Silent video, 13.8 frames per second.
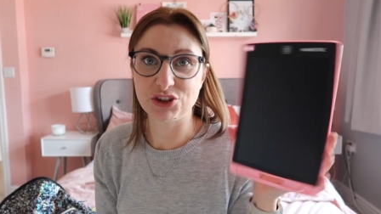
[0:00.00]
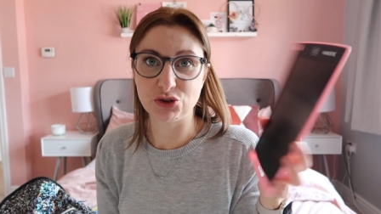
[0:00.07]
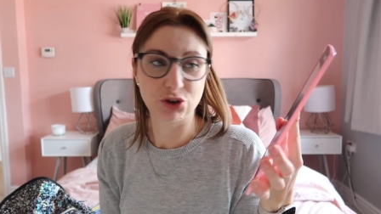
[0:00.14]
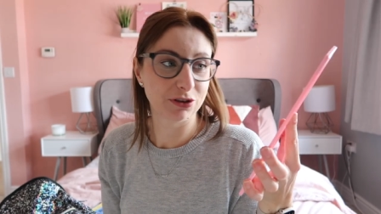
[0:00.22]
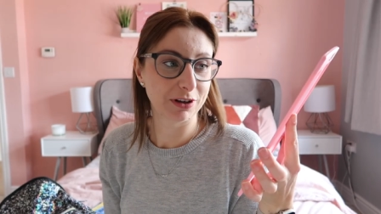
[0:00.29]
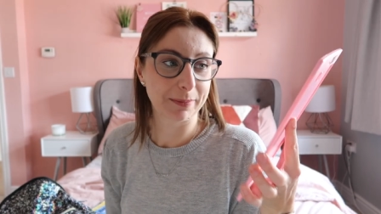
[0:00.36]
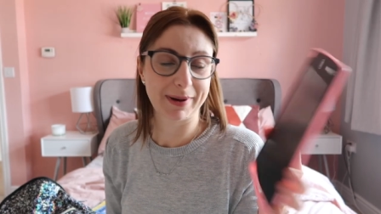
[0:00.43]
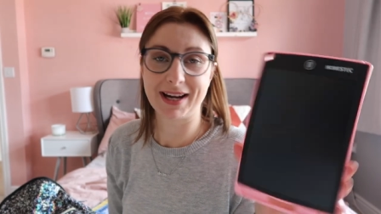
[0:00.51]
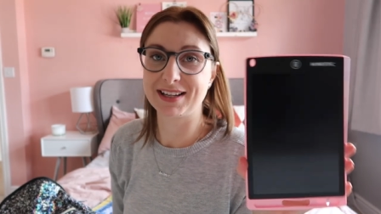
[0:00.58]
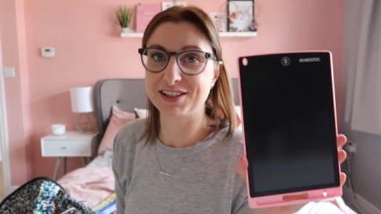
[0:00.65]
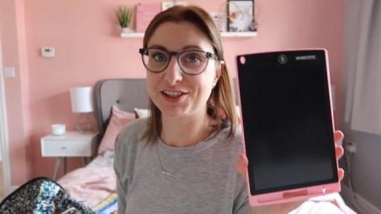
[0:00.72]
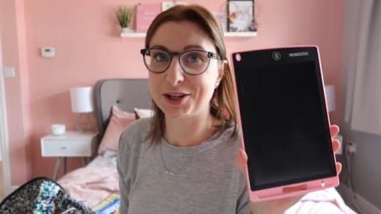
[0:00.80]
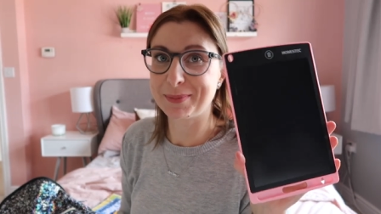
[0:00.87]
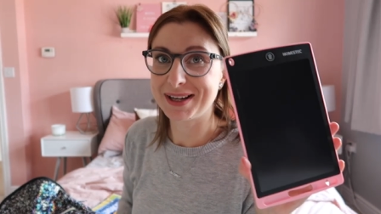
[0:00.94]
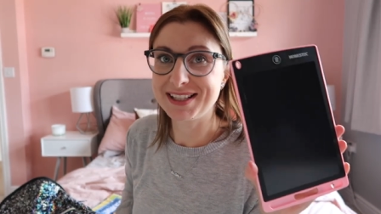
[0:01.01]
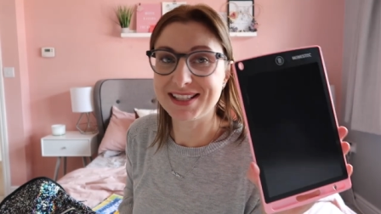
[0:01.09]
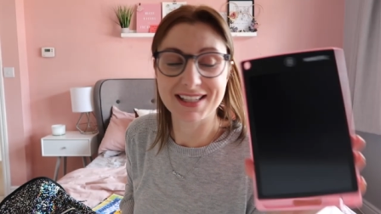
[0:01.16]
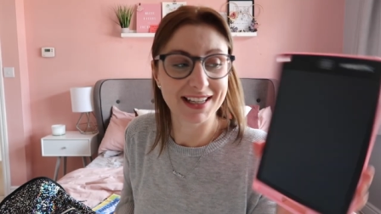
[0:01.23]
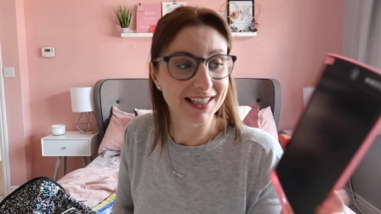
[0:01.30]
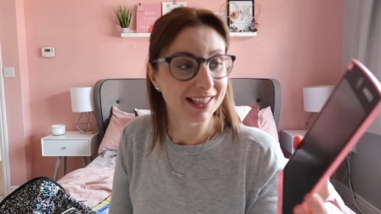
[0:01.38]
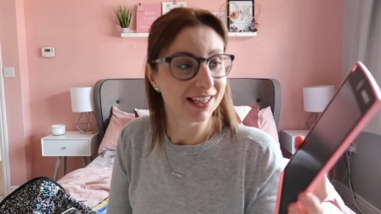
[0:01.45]
drawing pad. So
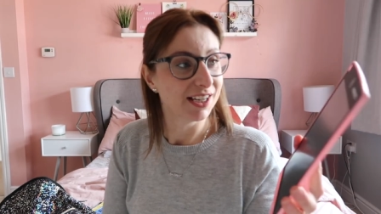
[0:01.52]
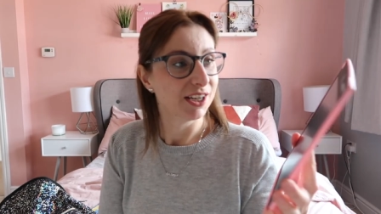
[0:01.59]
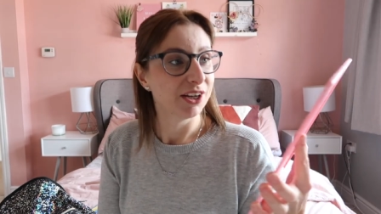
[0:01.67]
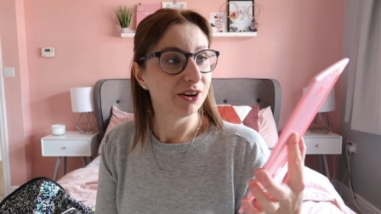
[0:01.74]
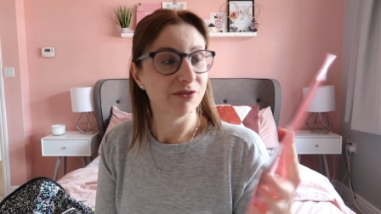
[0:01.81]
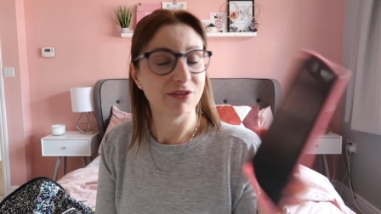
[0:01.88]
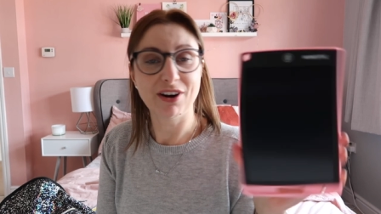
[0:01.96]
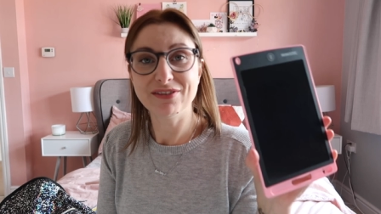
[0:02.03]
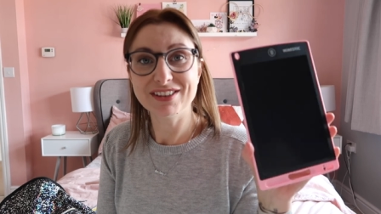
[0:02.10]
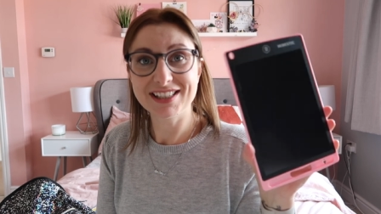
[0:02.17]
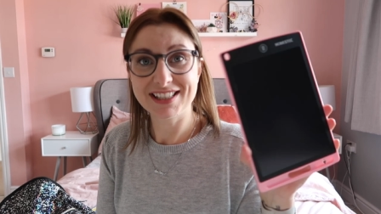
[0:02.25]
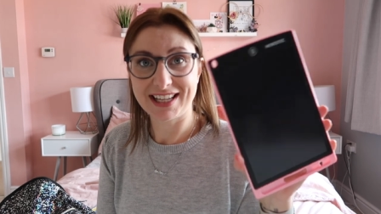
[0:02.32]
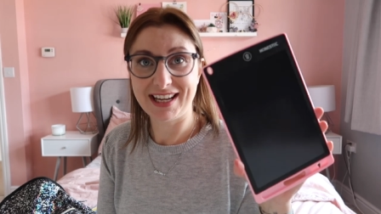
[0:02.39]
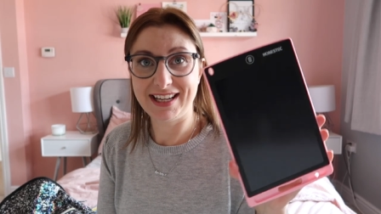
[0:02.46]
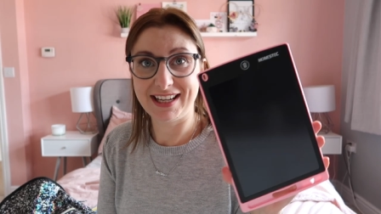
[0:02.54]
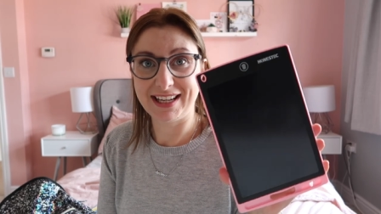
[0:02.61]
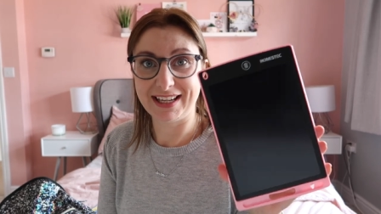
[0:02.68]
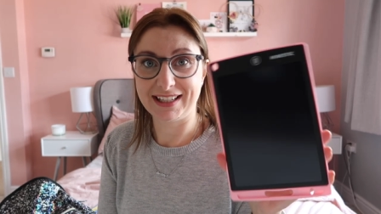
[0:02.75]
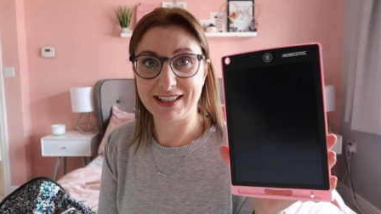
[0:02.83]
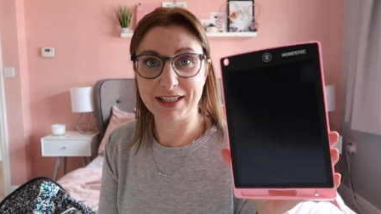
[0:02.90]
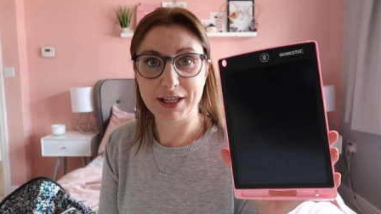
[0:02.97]
basically rather than
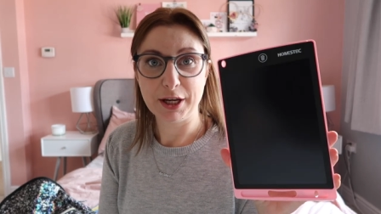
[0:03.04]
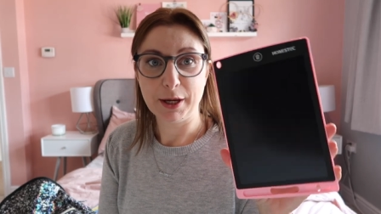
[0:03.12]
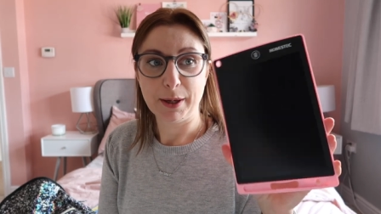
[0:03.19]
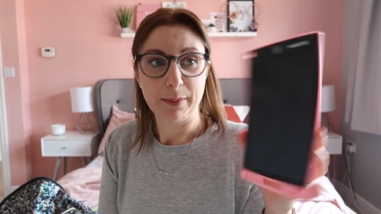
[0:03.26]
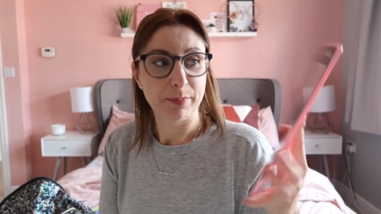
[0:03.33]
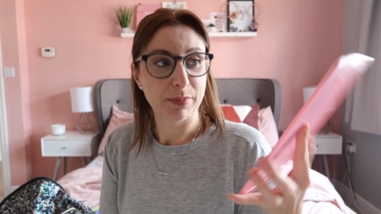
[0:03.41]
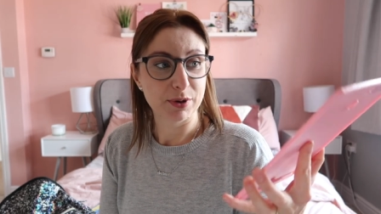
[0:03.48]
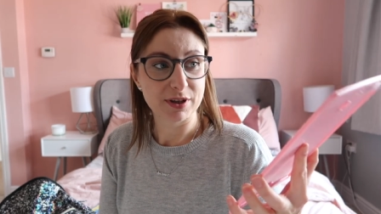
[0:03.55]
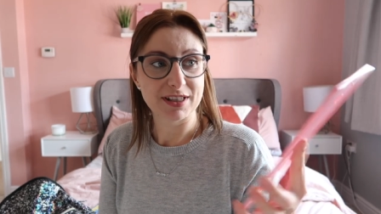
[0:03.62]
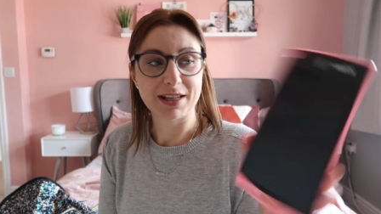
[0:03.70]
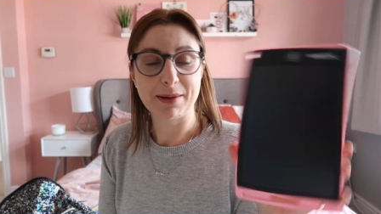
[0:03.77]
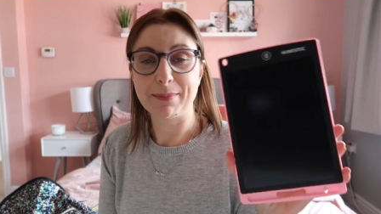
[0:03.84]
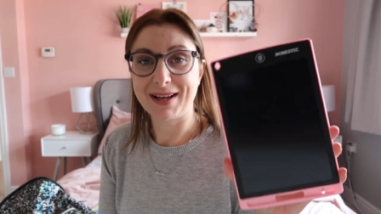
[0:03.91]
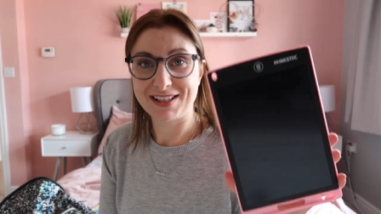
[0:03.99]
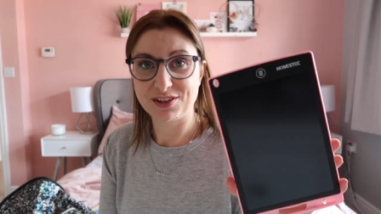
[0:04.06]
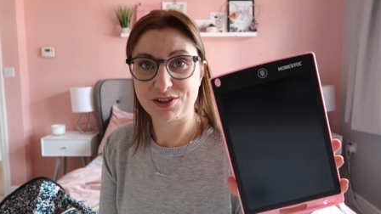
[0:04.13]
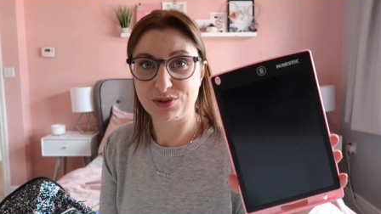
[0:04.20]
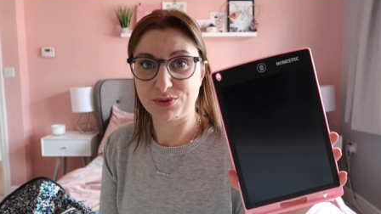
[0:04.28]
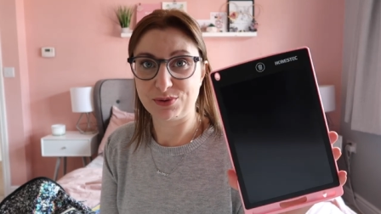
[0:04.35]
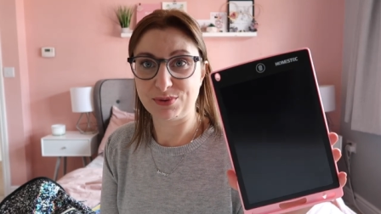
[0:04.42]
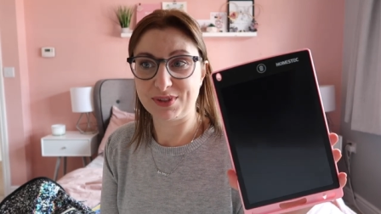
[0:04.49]
taking books and
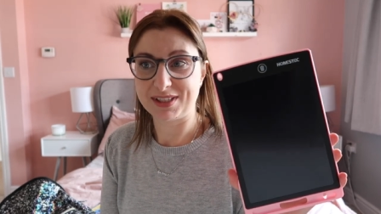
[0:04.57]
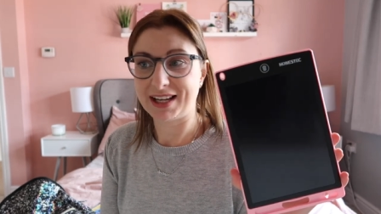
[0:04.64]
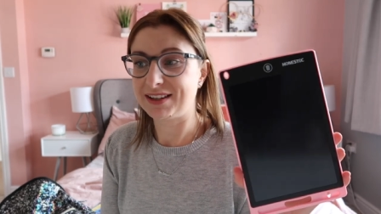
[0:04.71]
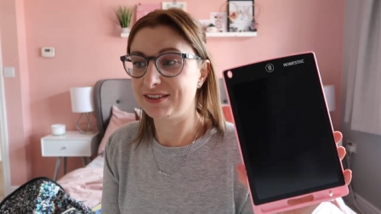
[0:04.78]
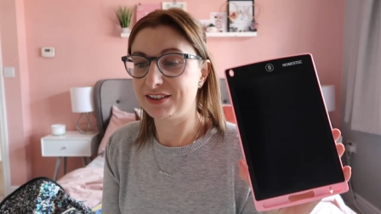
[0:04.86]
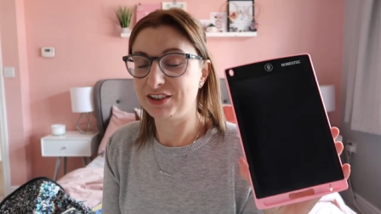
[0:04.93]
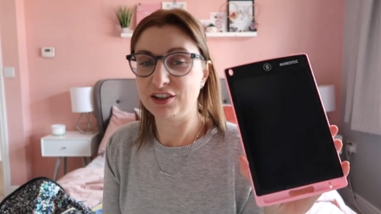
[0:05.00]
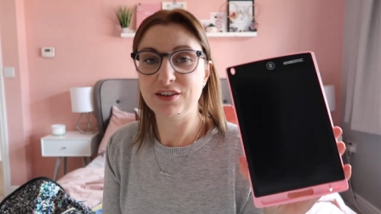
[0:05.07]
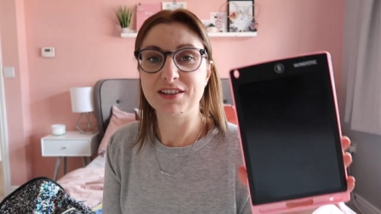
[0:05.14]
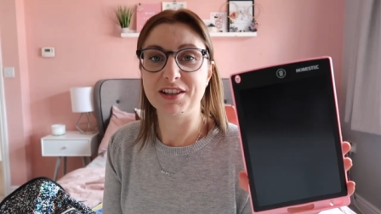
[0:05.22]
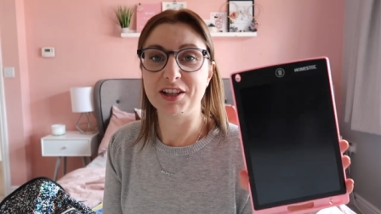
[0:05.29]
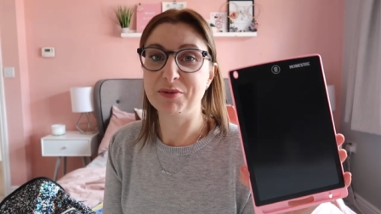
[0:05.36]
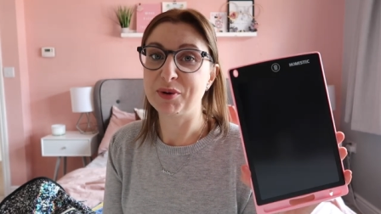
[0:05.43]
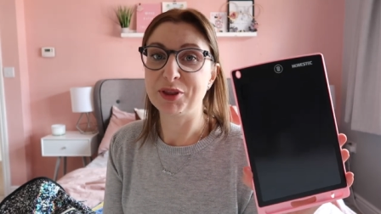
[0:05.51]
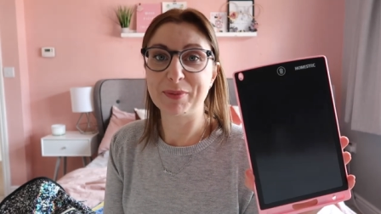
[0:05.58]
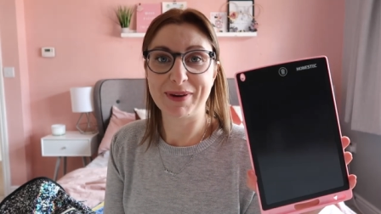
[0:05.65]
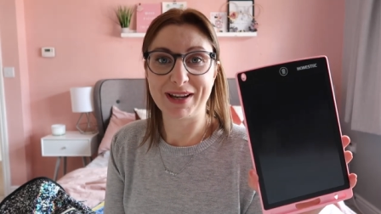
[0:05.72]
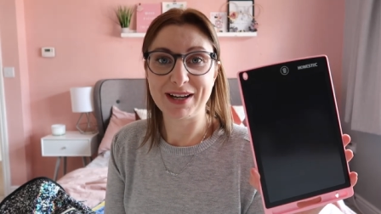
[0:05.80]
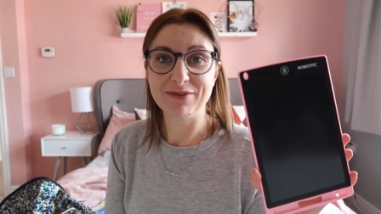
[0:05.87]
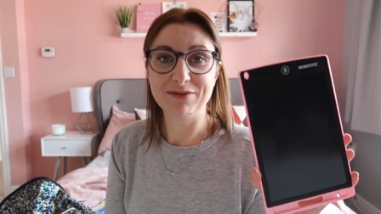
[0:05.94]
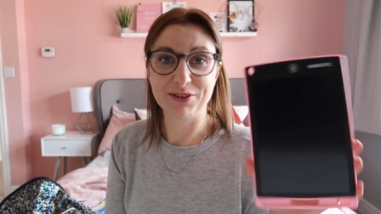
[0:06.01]
pencils and losing them on the
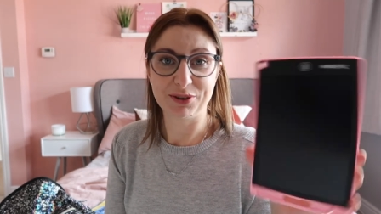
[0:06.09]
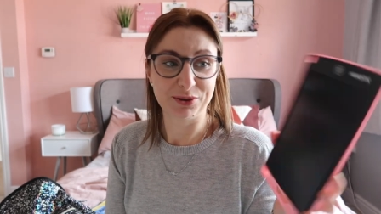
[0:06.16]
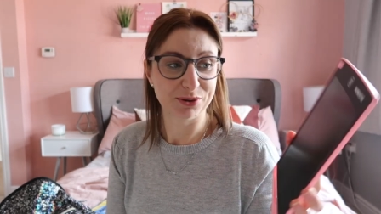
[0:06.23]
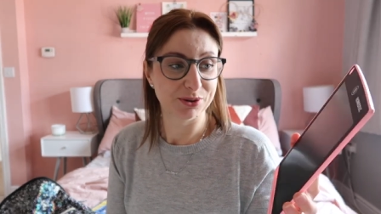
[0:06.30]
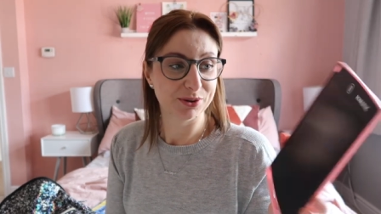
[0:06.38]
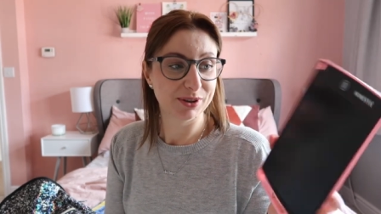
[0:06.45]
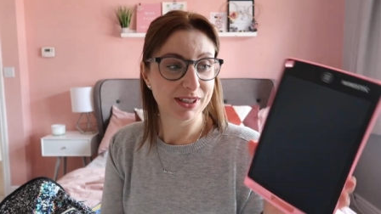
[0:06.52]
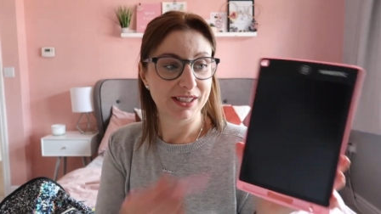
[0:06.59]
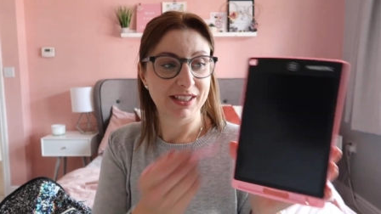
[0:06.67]
plane floor,